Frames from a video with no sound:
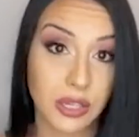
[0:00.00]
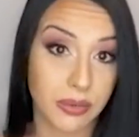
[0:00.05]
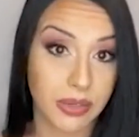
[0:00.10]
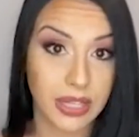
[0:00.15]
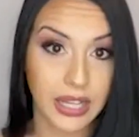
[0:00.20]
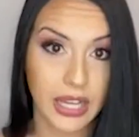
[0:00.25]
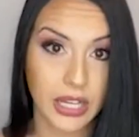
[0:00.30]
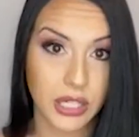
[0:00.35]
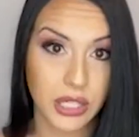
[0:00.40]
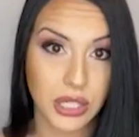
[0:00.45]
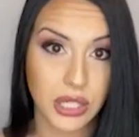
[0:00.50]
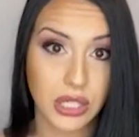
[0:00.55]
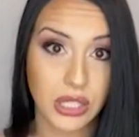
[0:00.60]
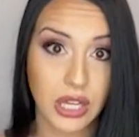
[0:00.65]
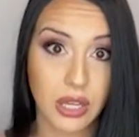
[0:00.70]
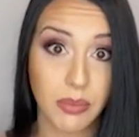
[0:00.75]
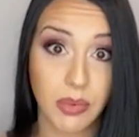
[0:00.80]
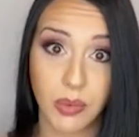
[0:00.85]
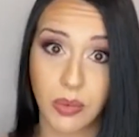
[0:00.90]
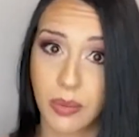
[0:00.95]

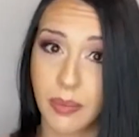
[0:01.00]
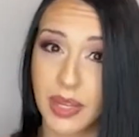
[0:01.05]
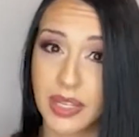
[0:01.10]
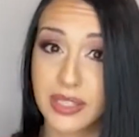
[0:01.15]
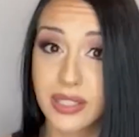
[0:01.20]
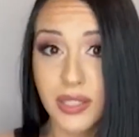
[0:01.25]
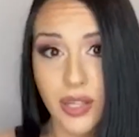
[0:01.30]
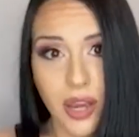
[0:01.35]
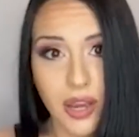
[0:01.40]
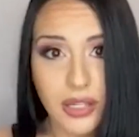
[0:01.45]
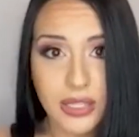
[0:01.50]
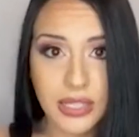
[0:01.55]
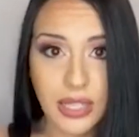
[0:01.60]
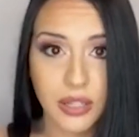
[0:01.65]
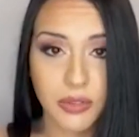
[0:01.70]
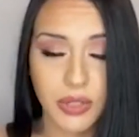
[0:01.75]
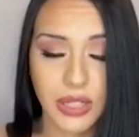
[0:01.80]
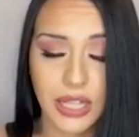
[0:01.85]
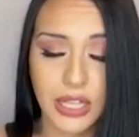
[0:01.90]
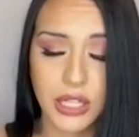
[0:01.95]
relationship and what makes a
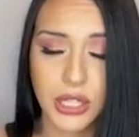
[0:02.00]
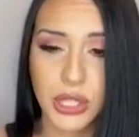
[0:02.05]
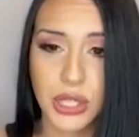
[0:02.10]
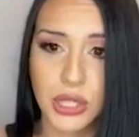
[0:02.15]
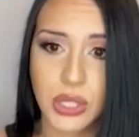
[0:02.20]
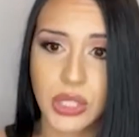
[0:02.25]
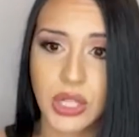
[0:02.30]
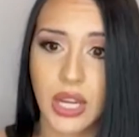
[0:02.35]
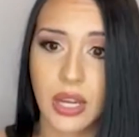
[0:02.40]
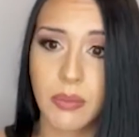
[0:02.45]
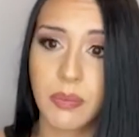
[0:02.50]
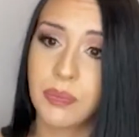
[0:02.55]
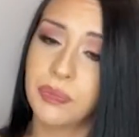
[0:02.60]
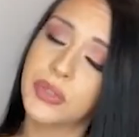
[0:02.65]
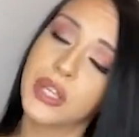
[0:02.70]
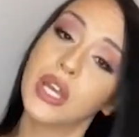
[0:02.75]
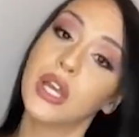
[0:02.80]
toxic relationship.